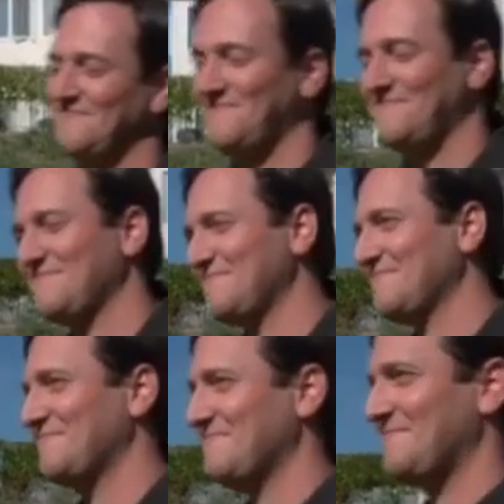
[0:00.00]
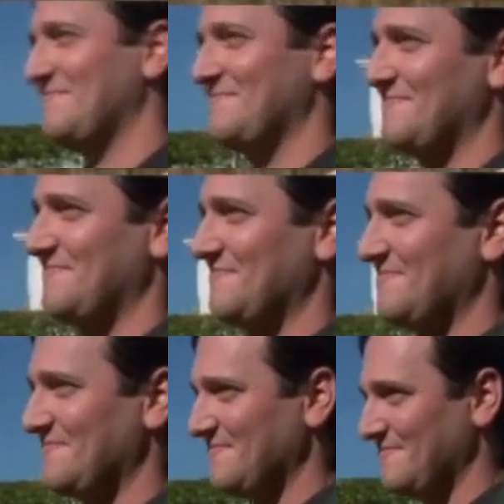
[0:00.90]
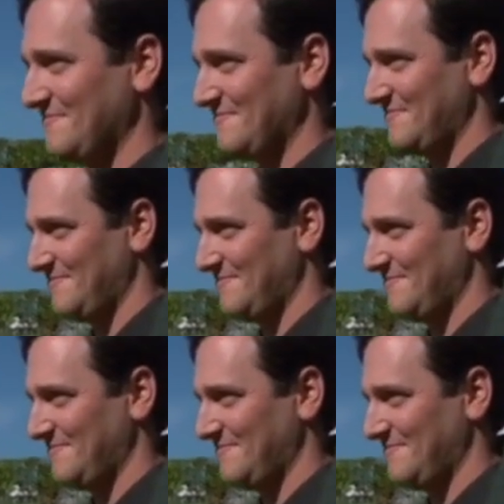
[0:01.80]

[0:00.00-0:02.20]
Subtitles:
(not speaking)